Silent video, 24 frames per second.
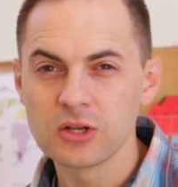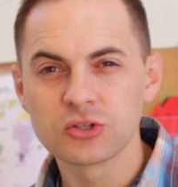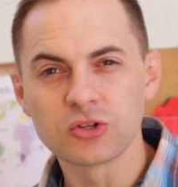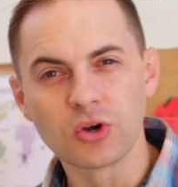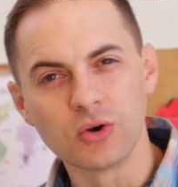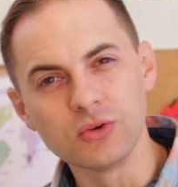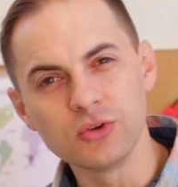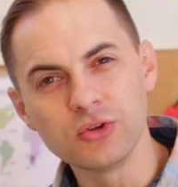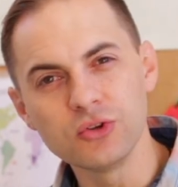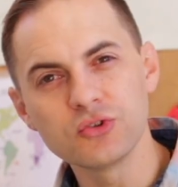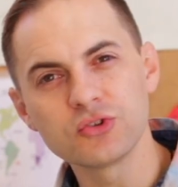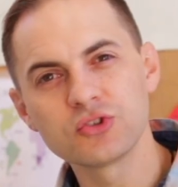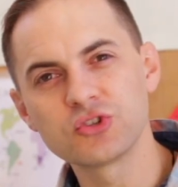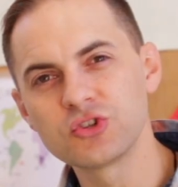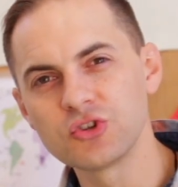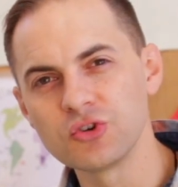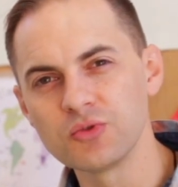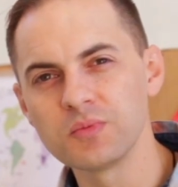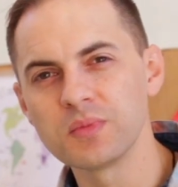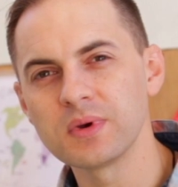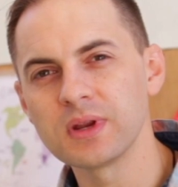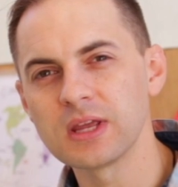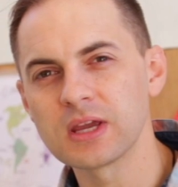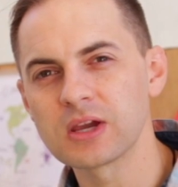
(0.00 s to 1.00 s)
Don't use too
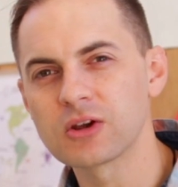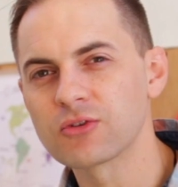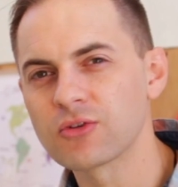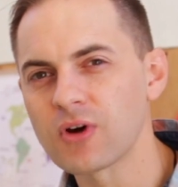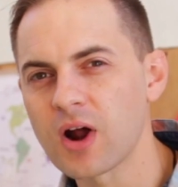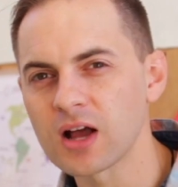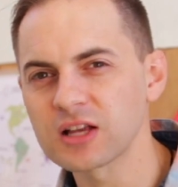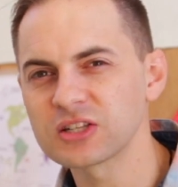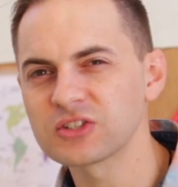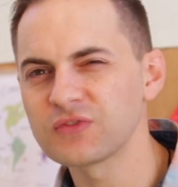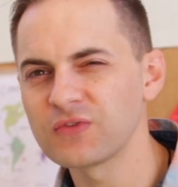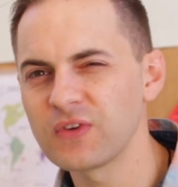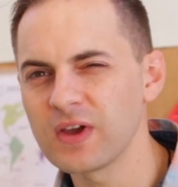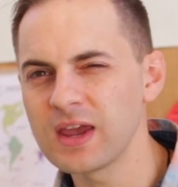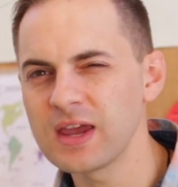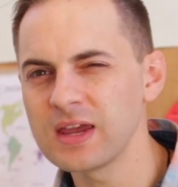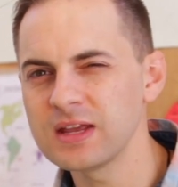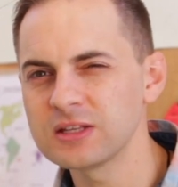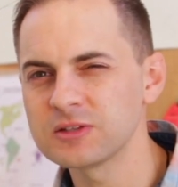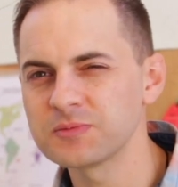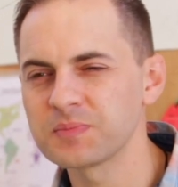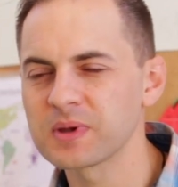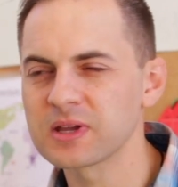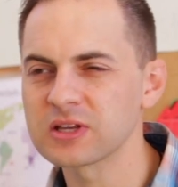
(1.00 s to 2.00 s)
many
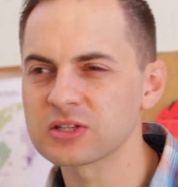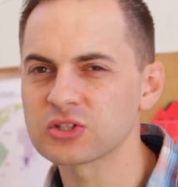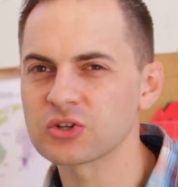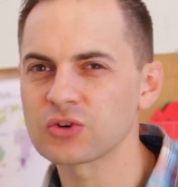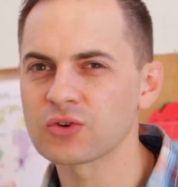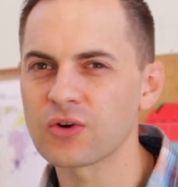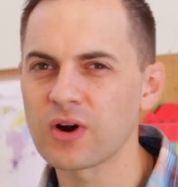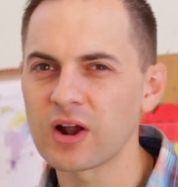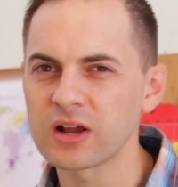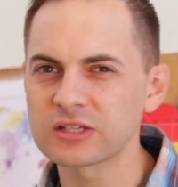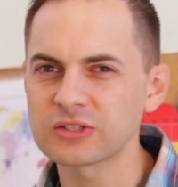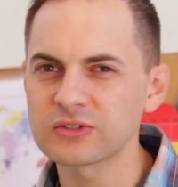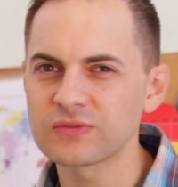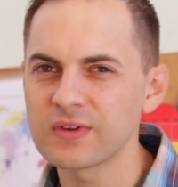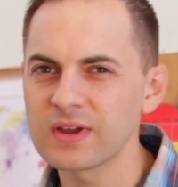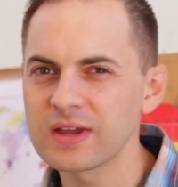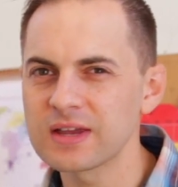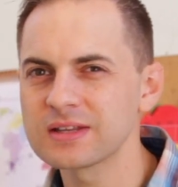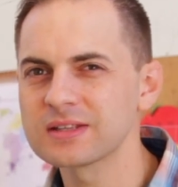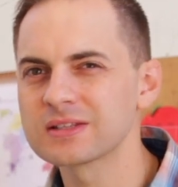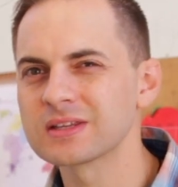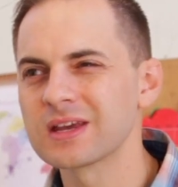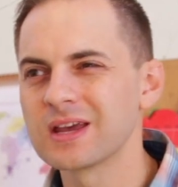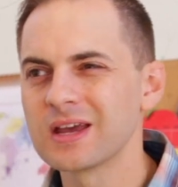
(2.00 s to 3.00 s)
crossfades, because
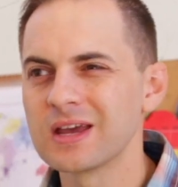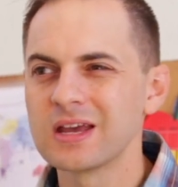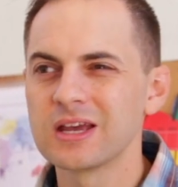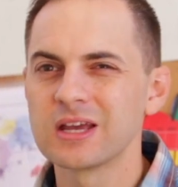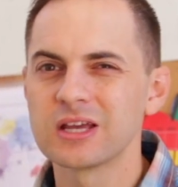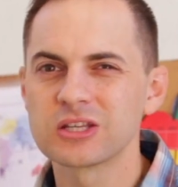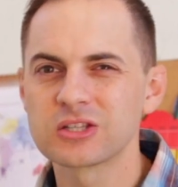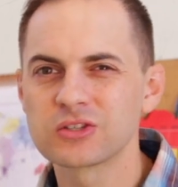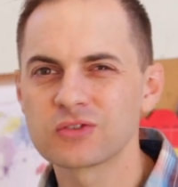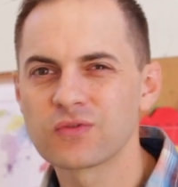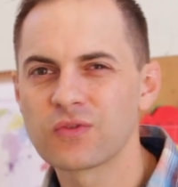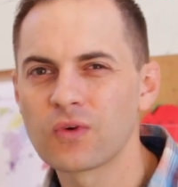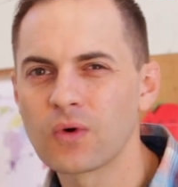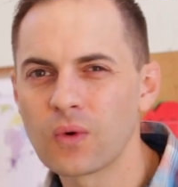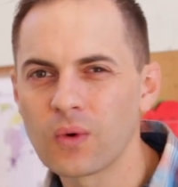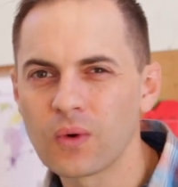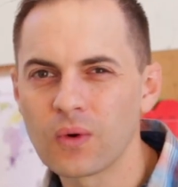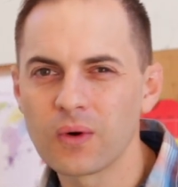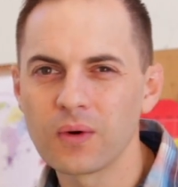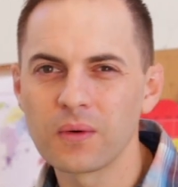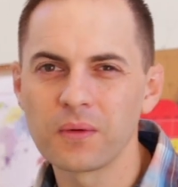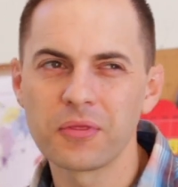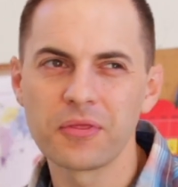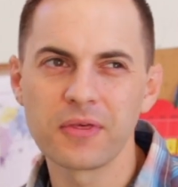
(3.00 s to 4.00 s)
crossfades is
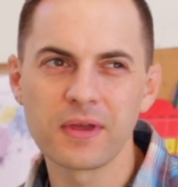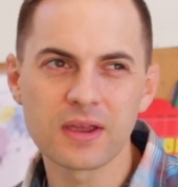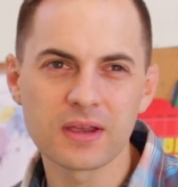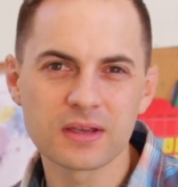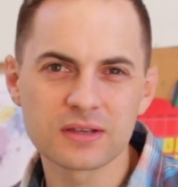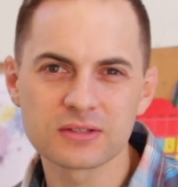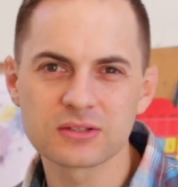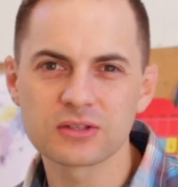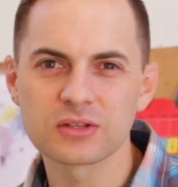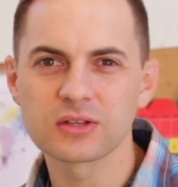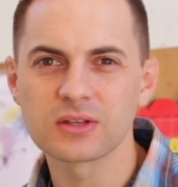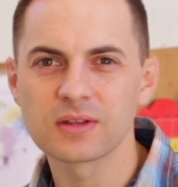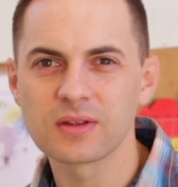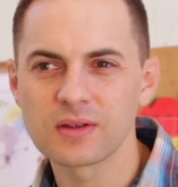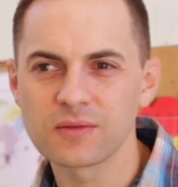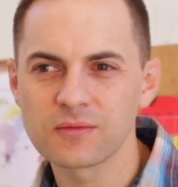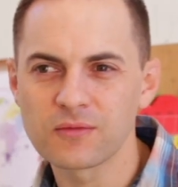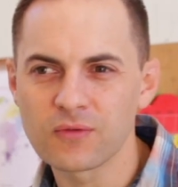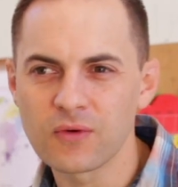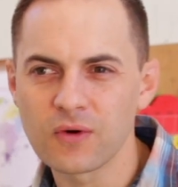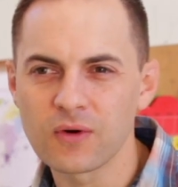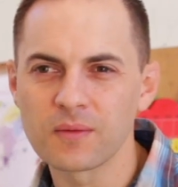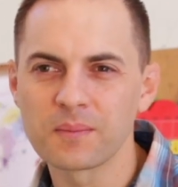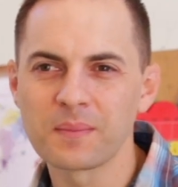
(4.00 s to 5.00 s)
for things
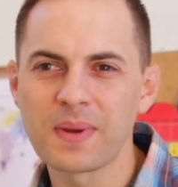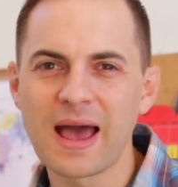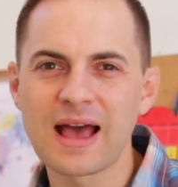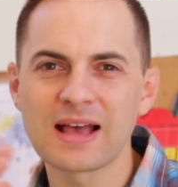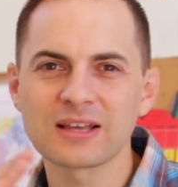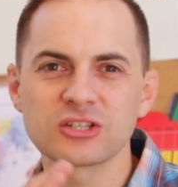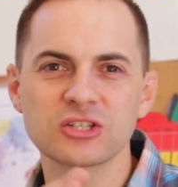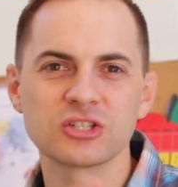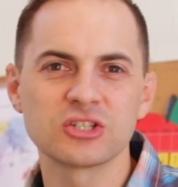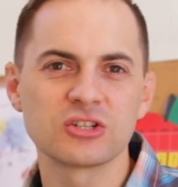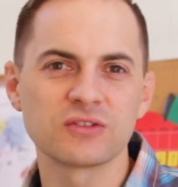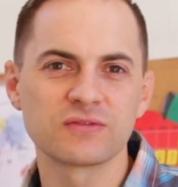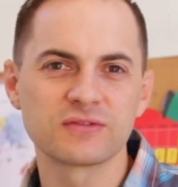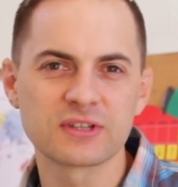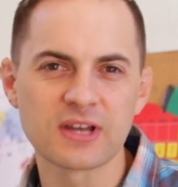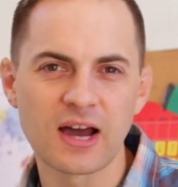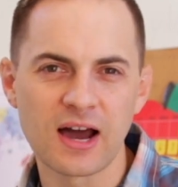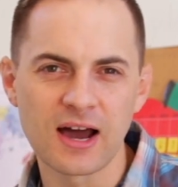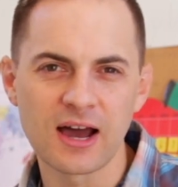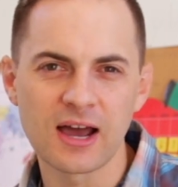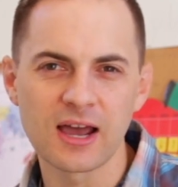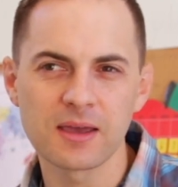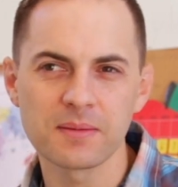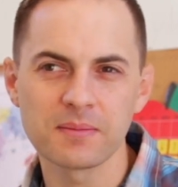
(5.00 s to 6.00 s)
for passage of
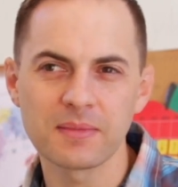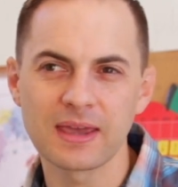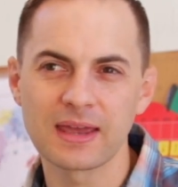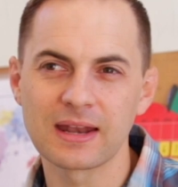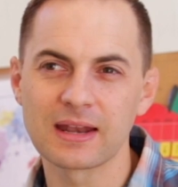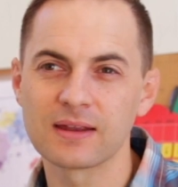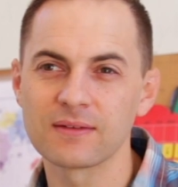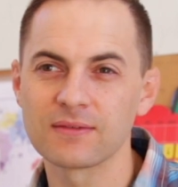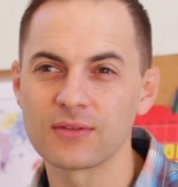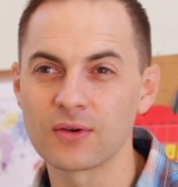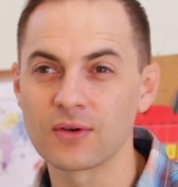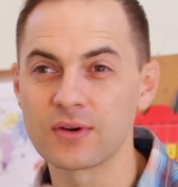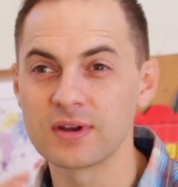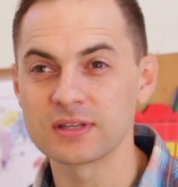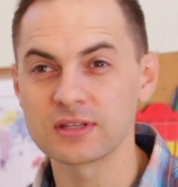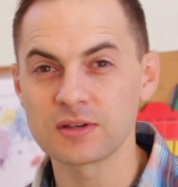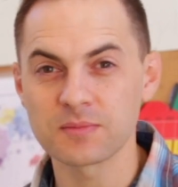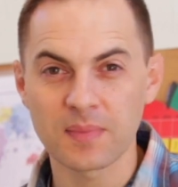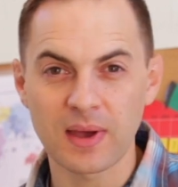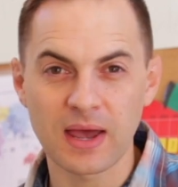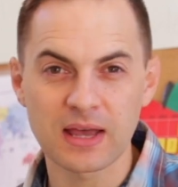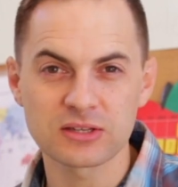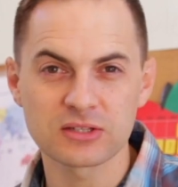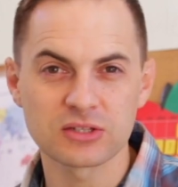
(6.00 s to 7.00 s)
time, and if there
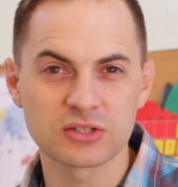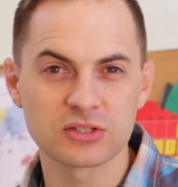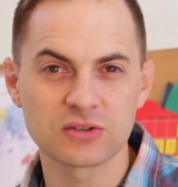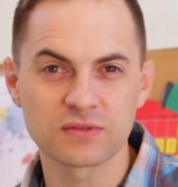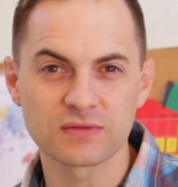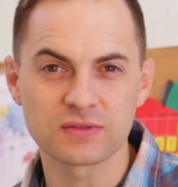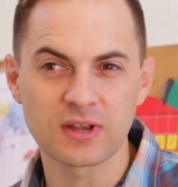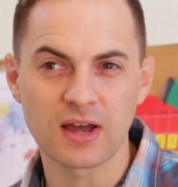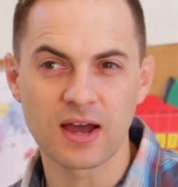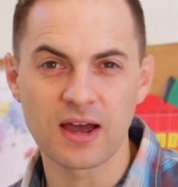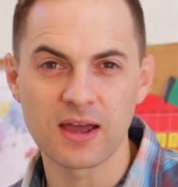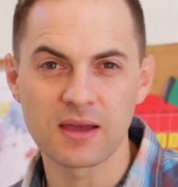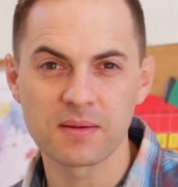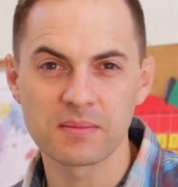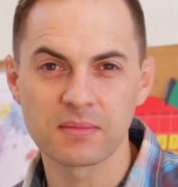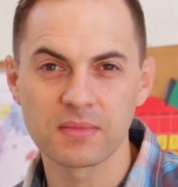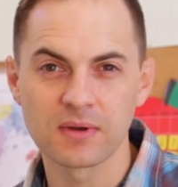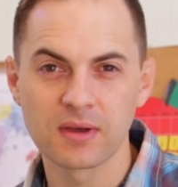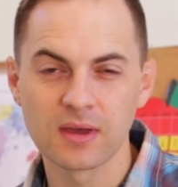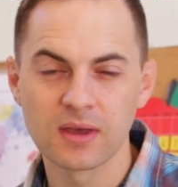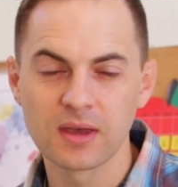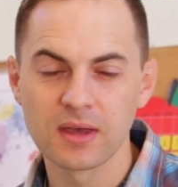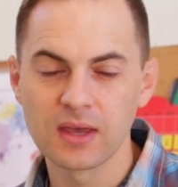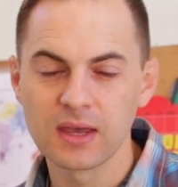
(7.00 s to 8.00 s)
isn't passage of time,
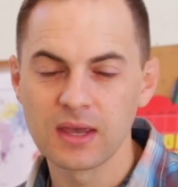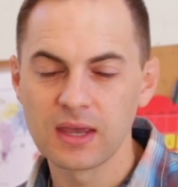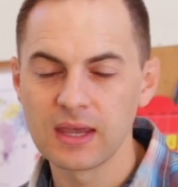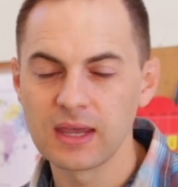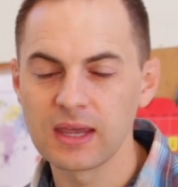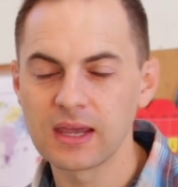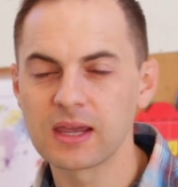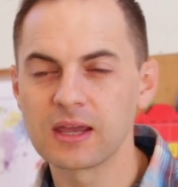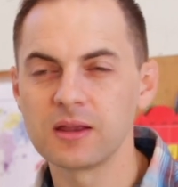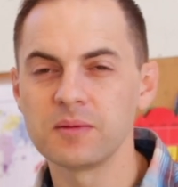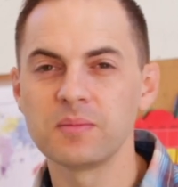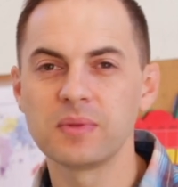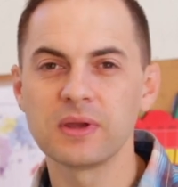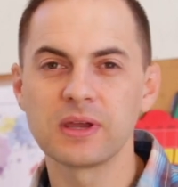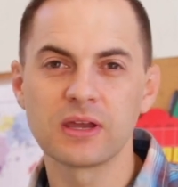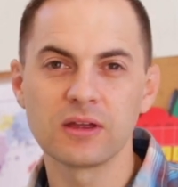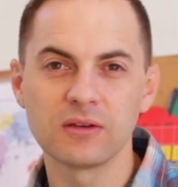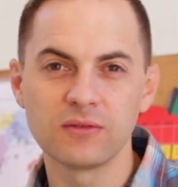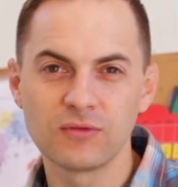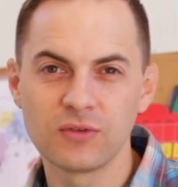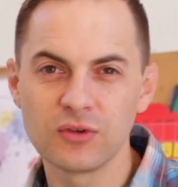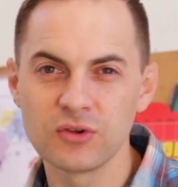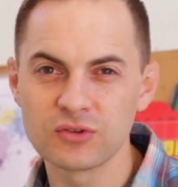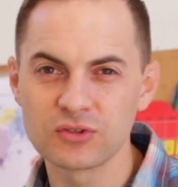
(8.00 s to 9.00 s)
it can be
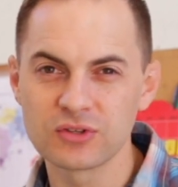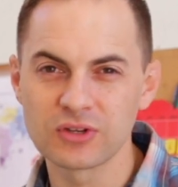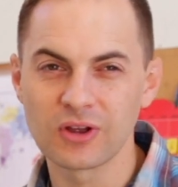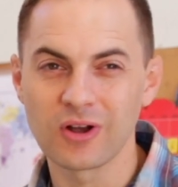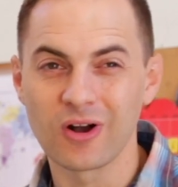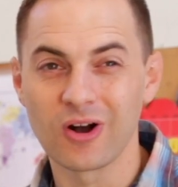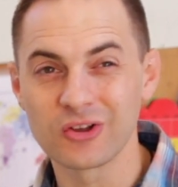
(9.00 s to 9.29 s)
confusing.